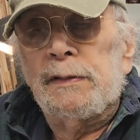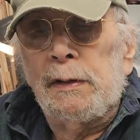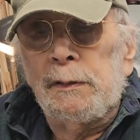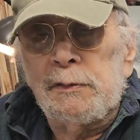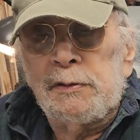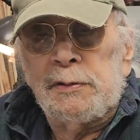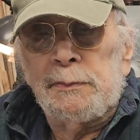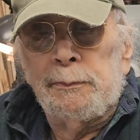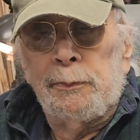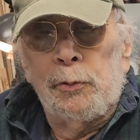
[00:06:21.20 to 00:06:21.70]
So that
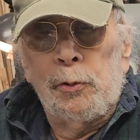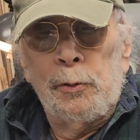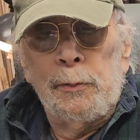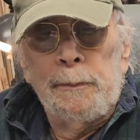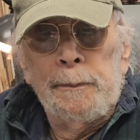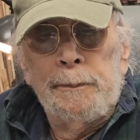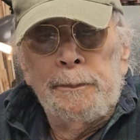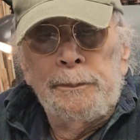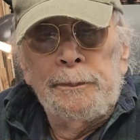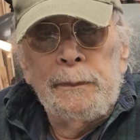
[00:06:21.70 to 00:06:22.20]
was
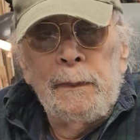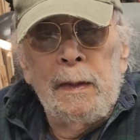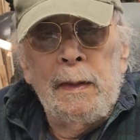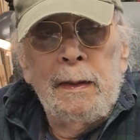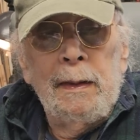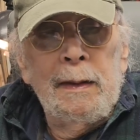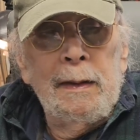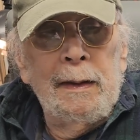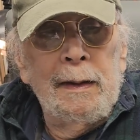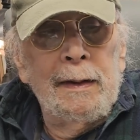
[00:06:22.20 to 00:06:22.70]
important.
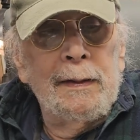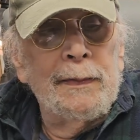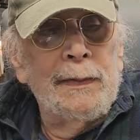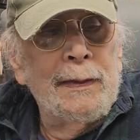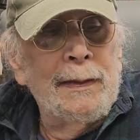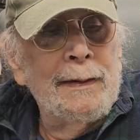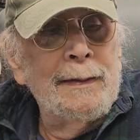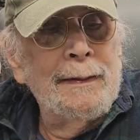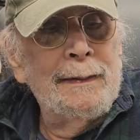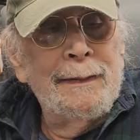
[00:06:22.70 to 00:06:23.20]
And
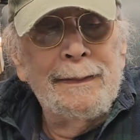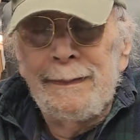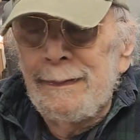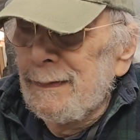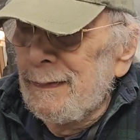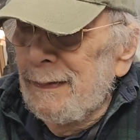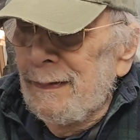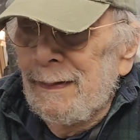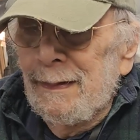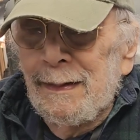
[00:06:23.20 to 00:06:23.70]
then
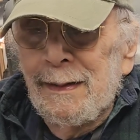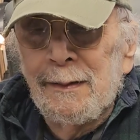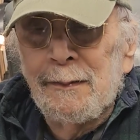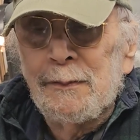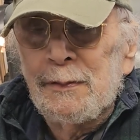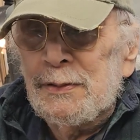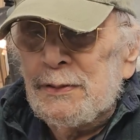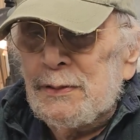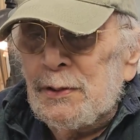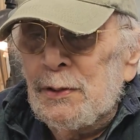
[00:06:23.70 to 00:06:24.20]
it
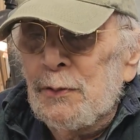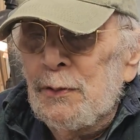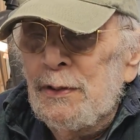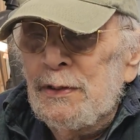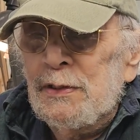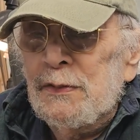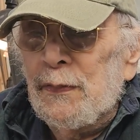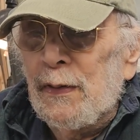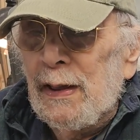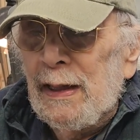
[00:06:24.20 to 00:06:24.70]
was so
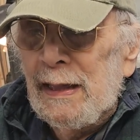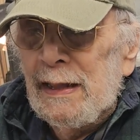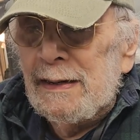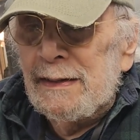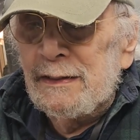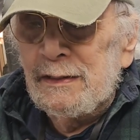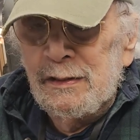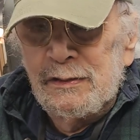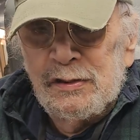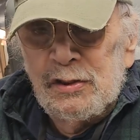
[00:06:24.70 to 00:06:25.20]
easy. If I had
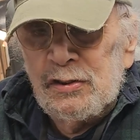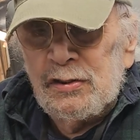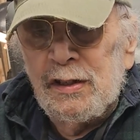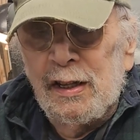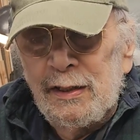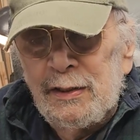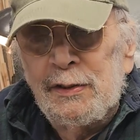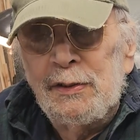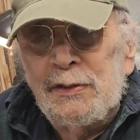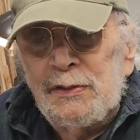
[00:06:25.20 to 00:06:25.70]
it, just
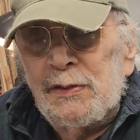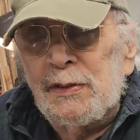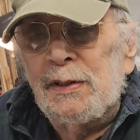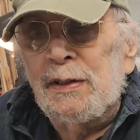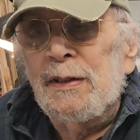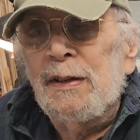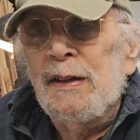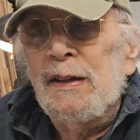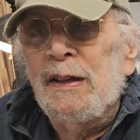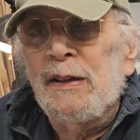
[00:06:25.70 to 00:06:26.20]
like you
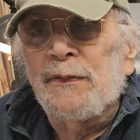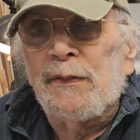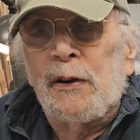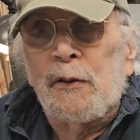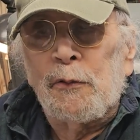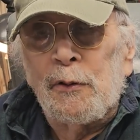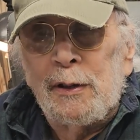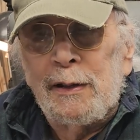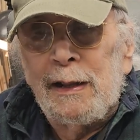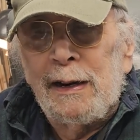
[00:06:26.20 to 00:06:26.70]
said, if I
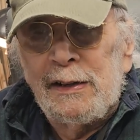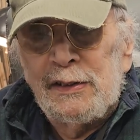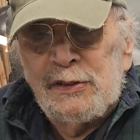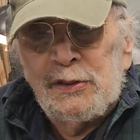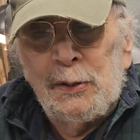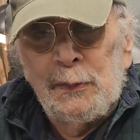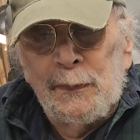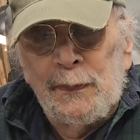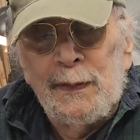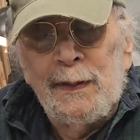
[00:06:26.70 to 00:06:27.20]
ran out of
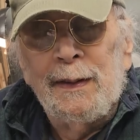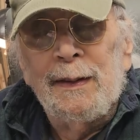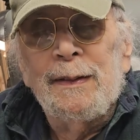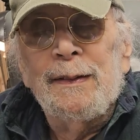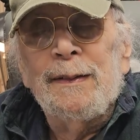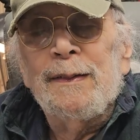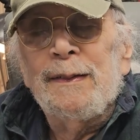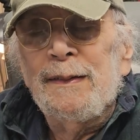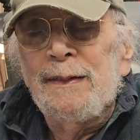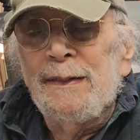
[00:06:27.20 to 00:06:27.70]
something,
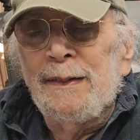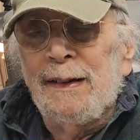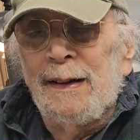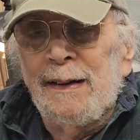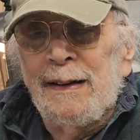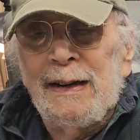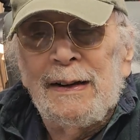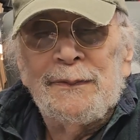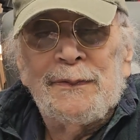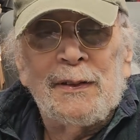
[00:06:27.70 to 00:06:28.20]

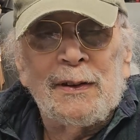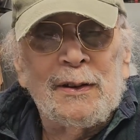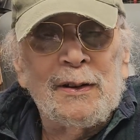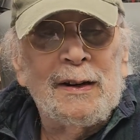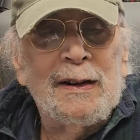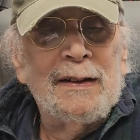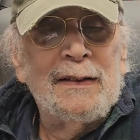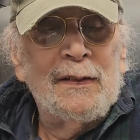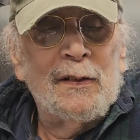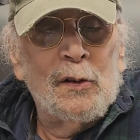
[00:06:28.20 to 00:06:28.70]
I'd have to
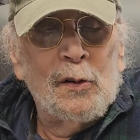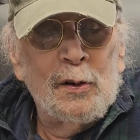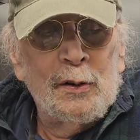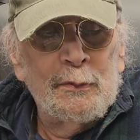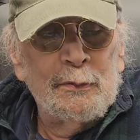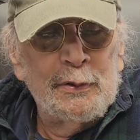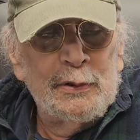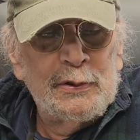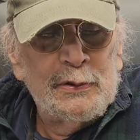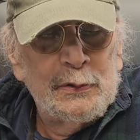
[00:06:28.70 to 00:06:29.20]
go down to the
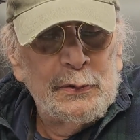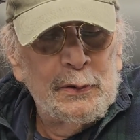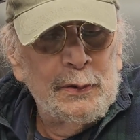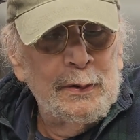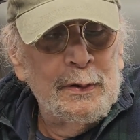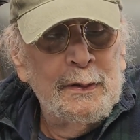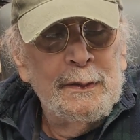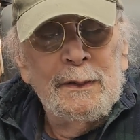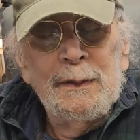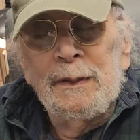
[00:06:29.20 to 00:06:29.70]
hardware
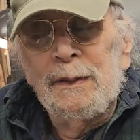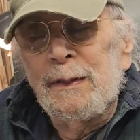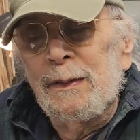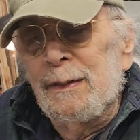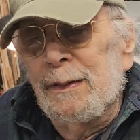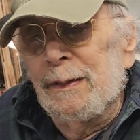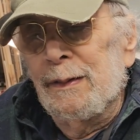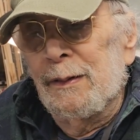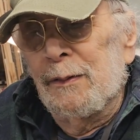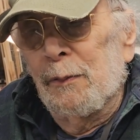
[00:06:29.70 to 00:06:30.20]
store
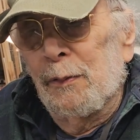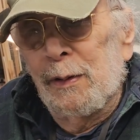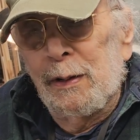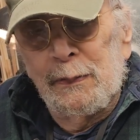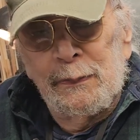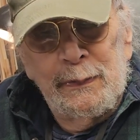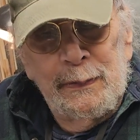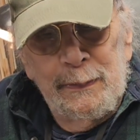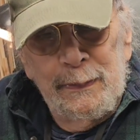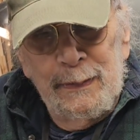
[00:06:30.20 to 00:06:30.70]
or
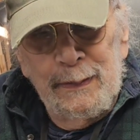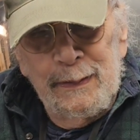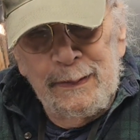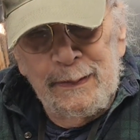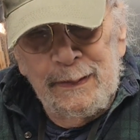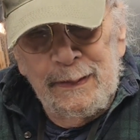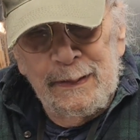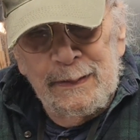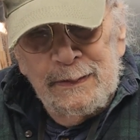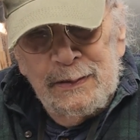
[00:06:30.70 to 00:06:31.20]
whatever,
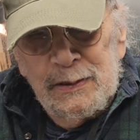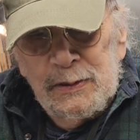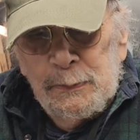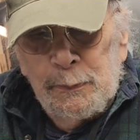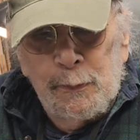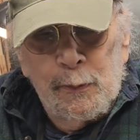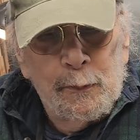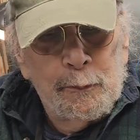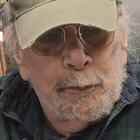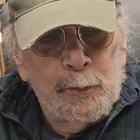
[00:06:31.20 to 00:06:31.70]
and that
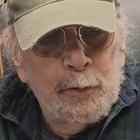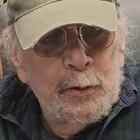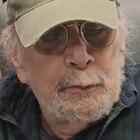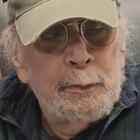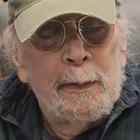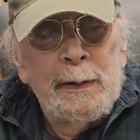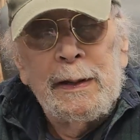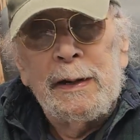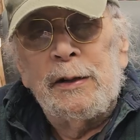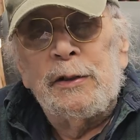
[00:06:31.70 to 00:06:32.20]
just
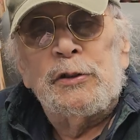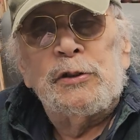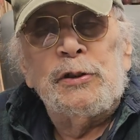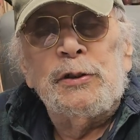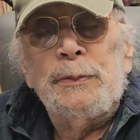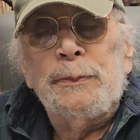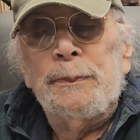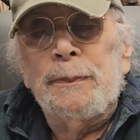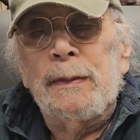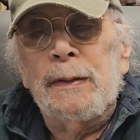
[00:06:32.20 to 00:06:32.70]
broke my
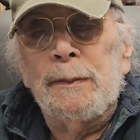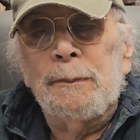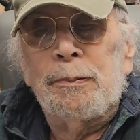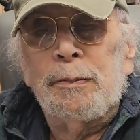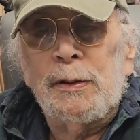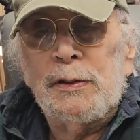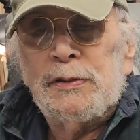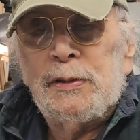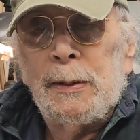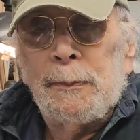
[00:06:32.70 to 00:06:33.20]
energy. And
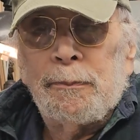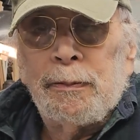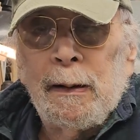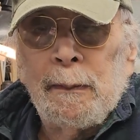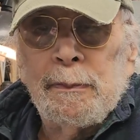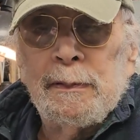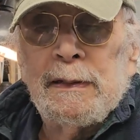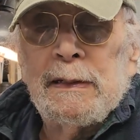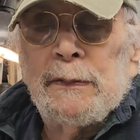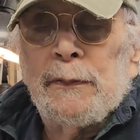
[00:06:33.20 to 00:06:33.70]
plus, they
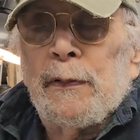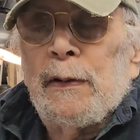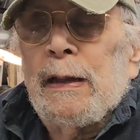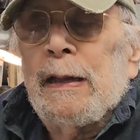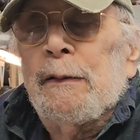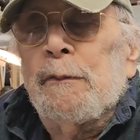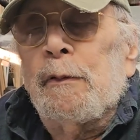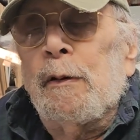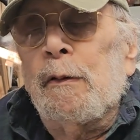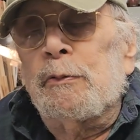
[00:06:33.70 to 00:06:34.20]
probably never
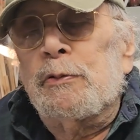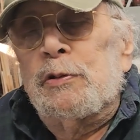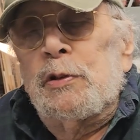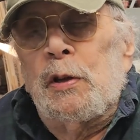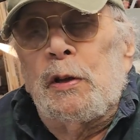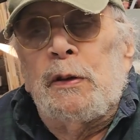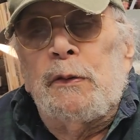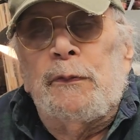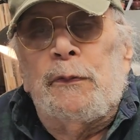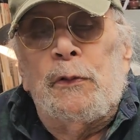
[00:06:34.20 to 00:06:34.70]
had what I was
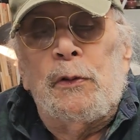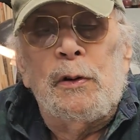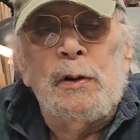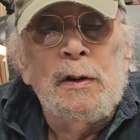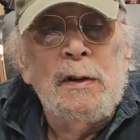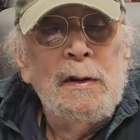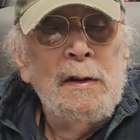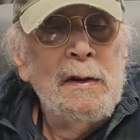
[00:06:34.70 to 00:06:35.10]
looking for.